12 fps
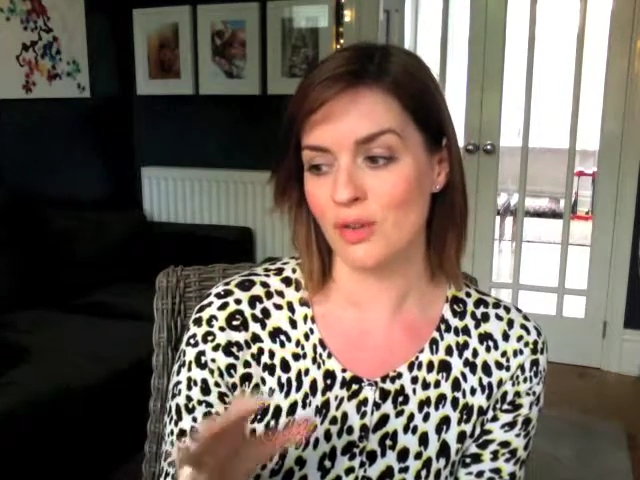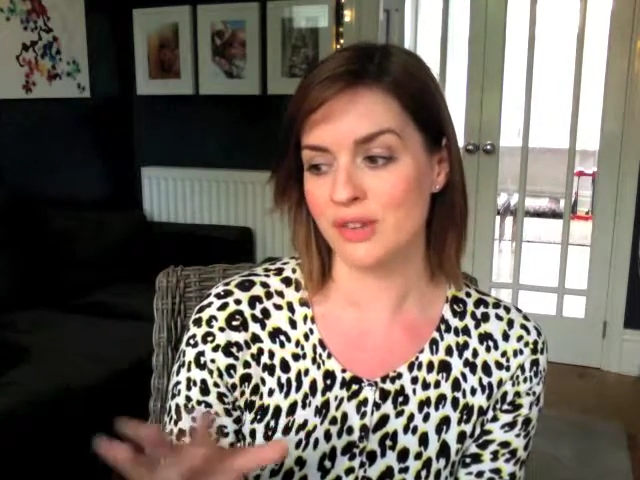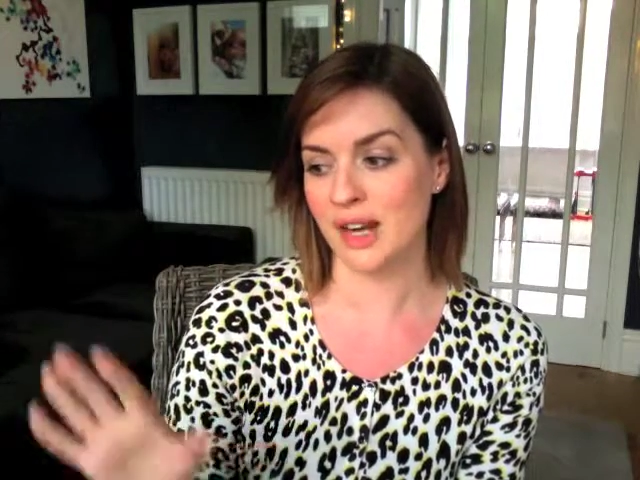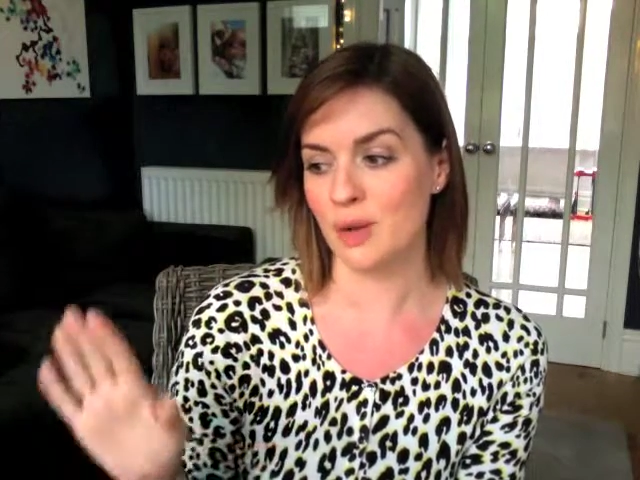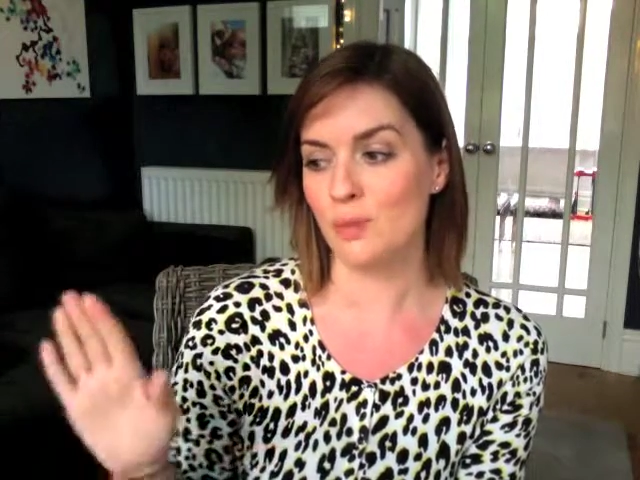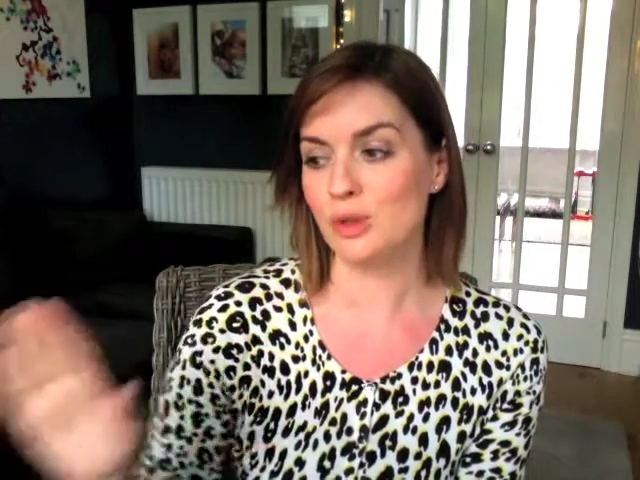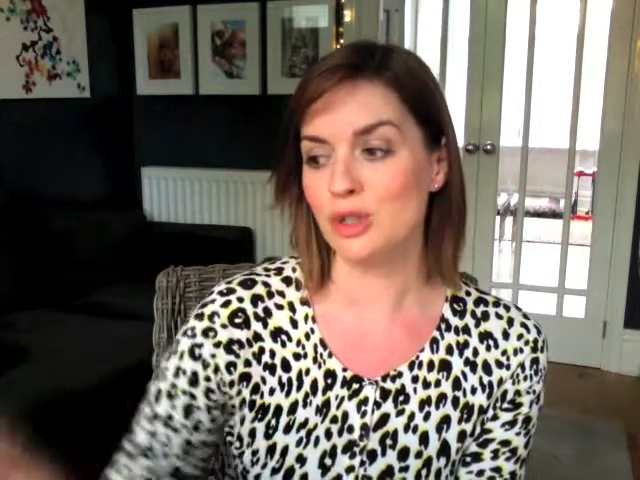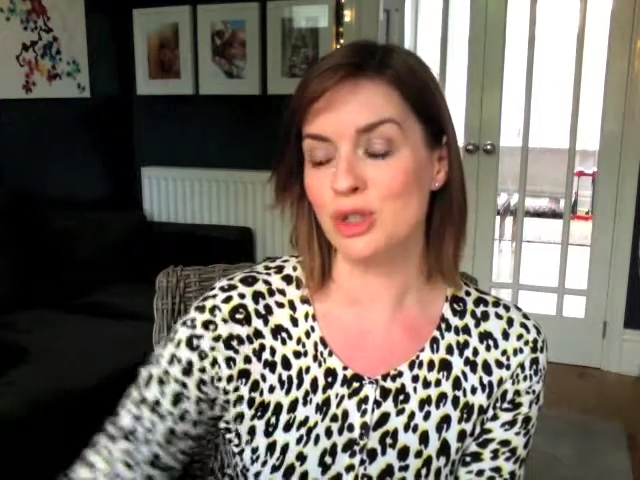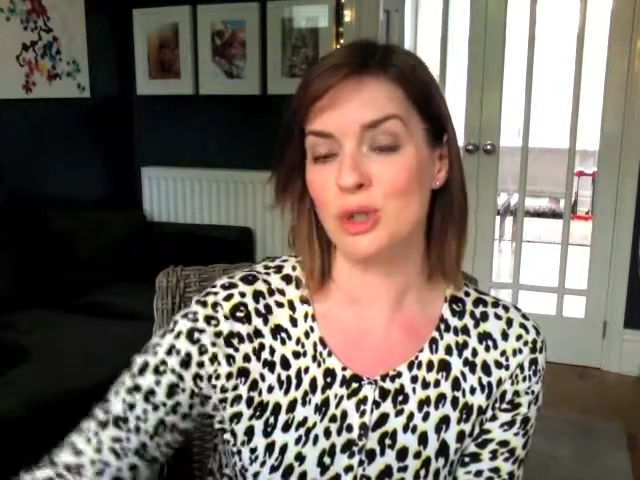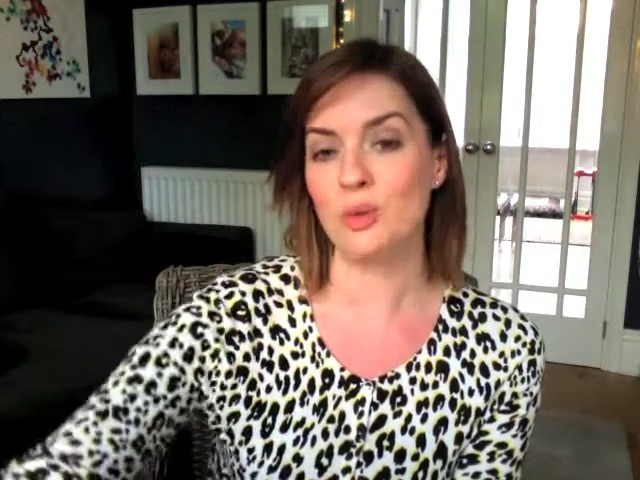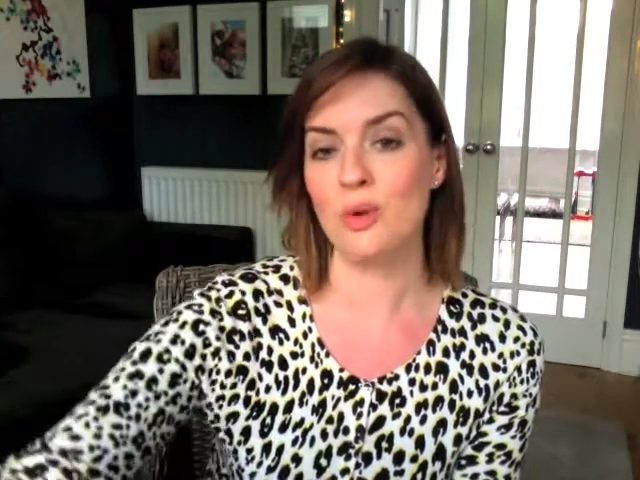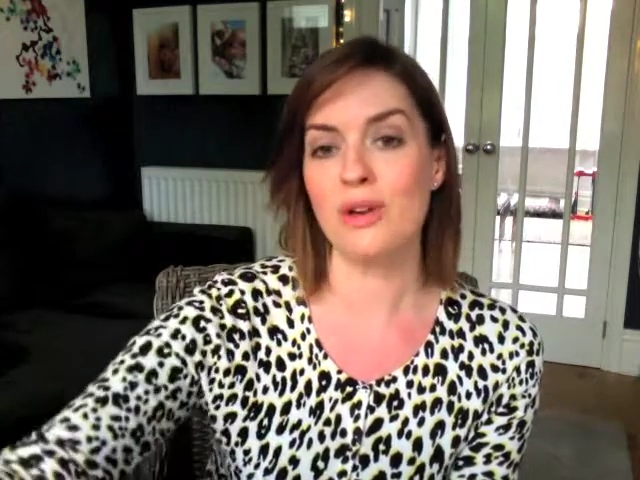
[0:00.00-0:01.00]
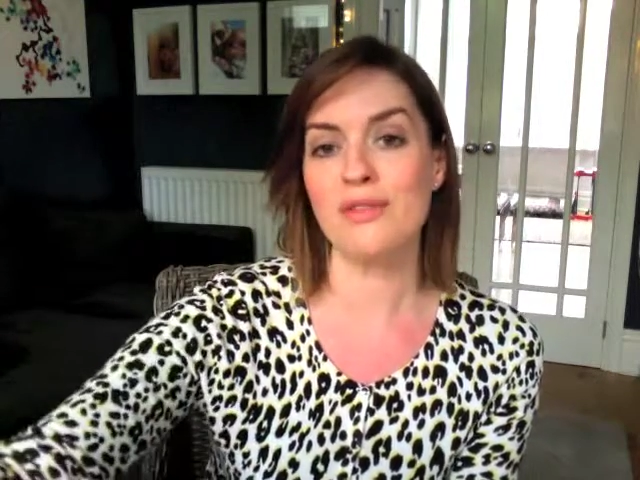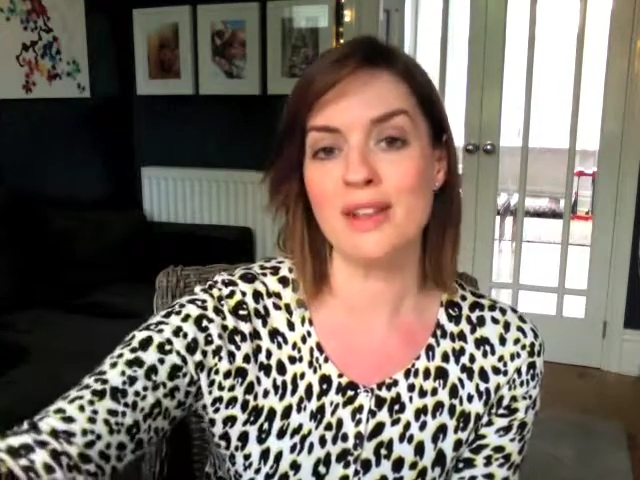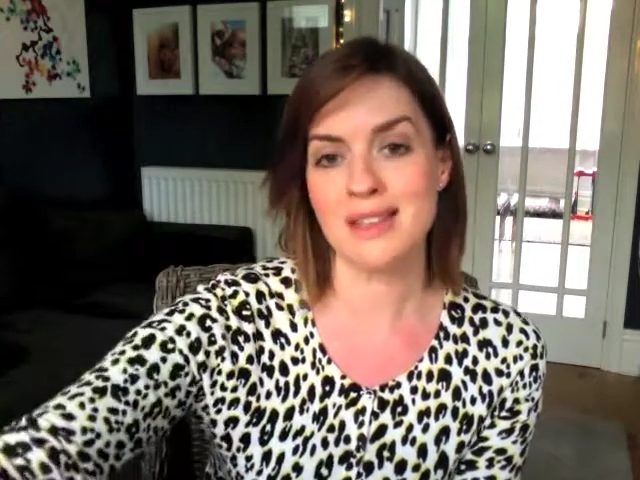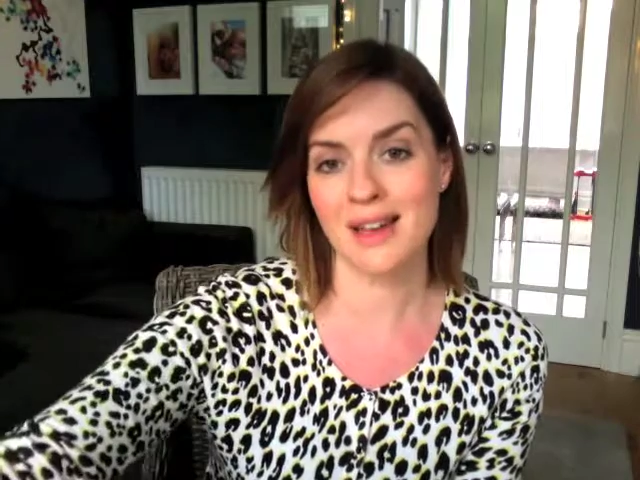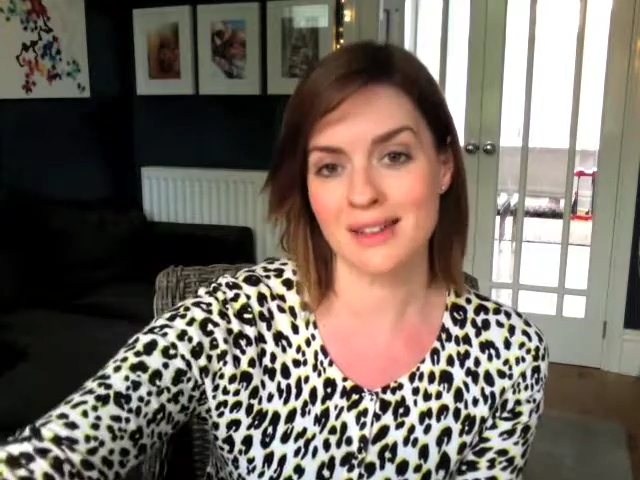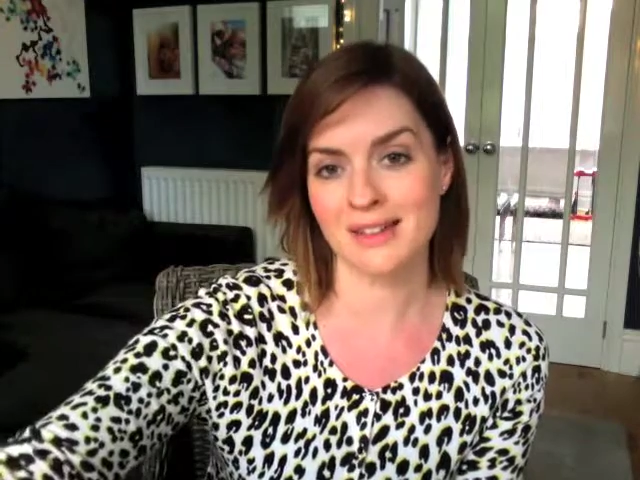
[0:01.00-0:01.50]
that it will do a
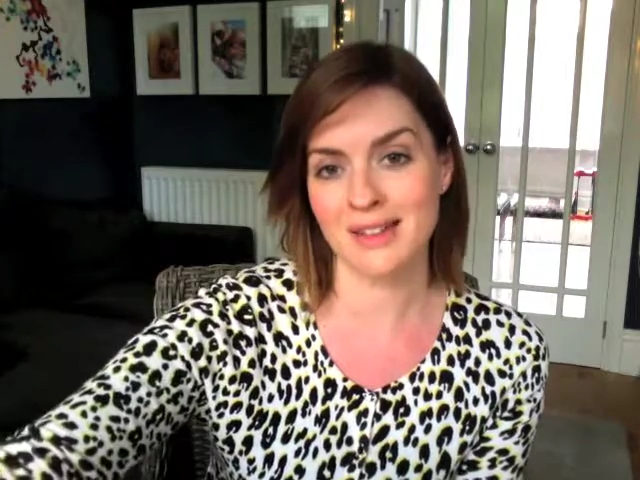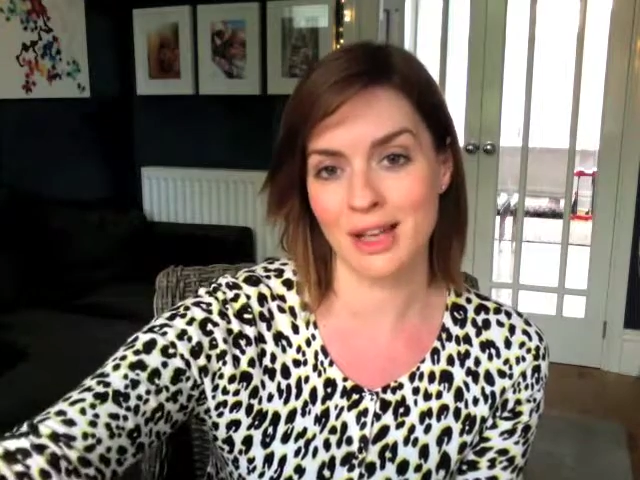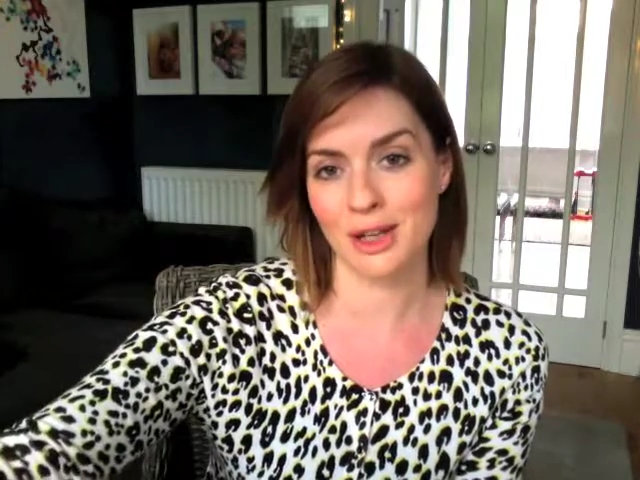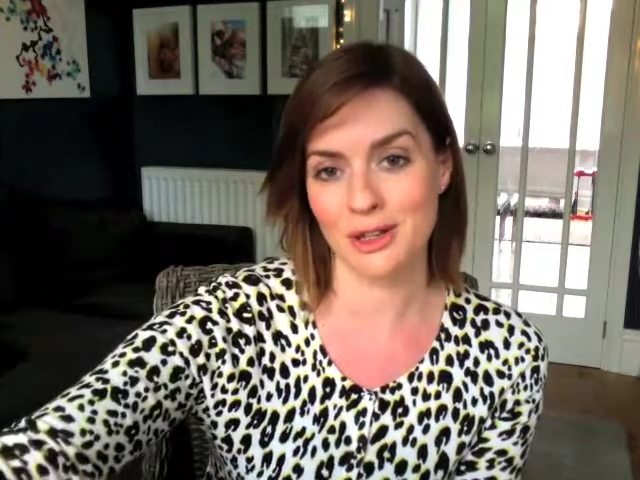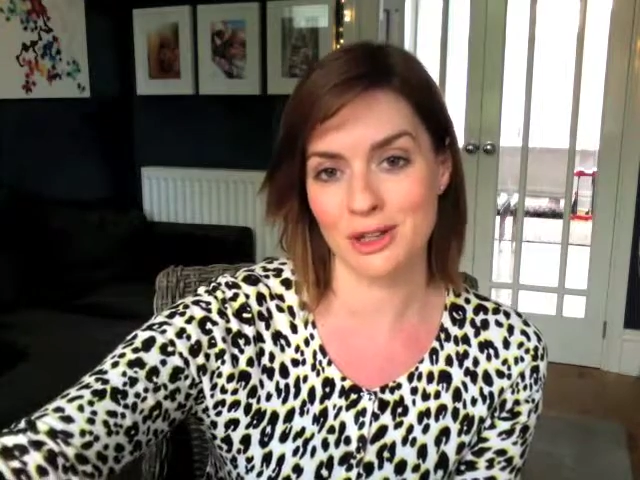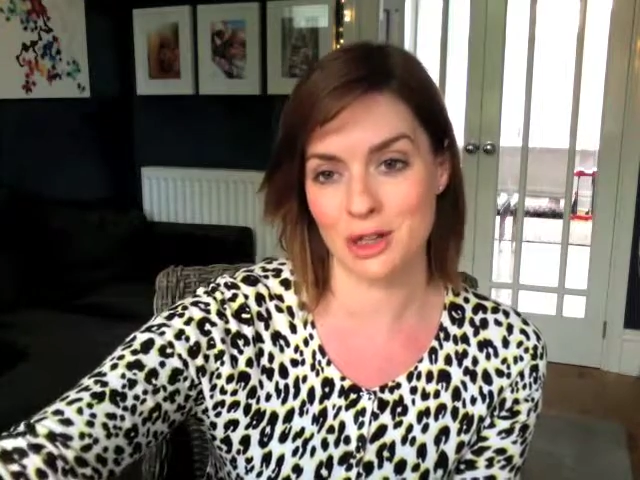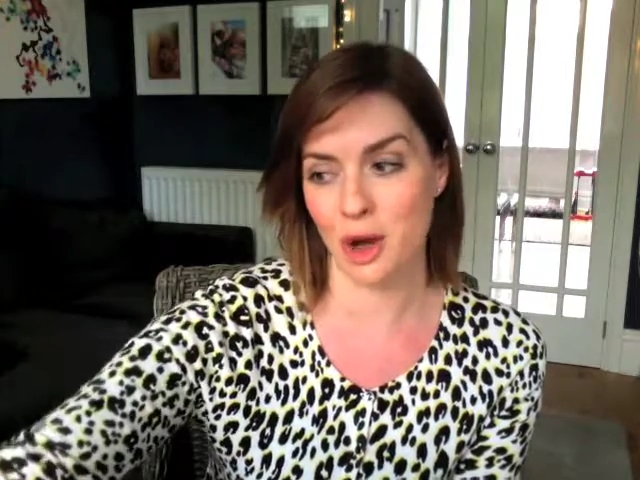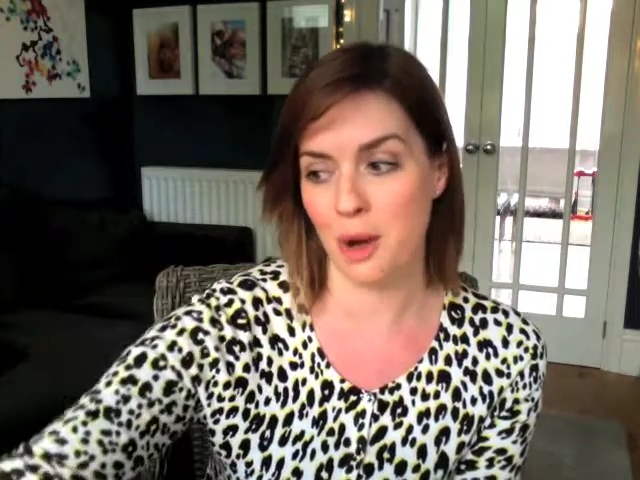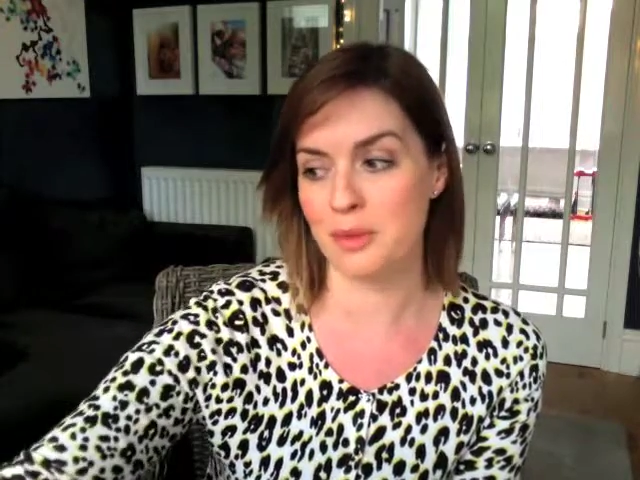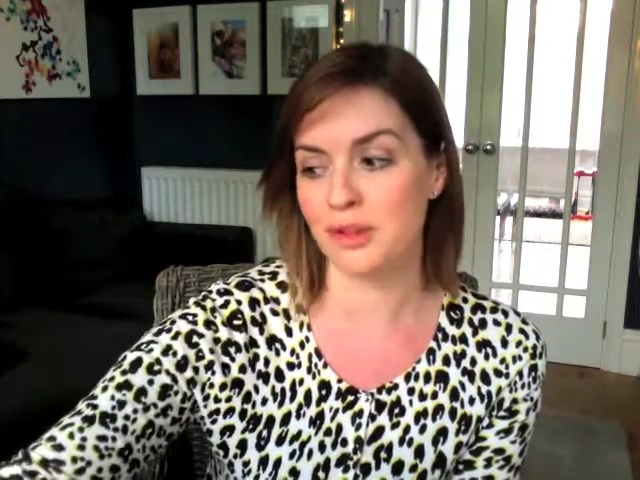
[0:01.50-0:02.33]
fantastic job.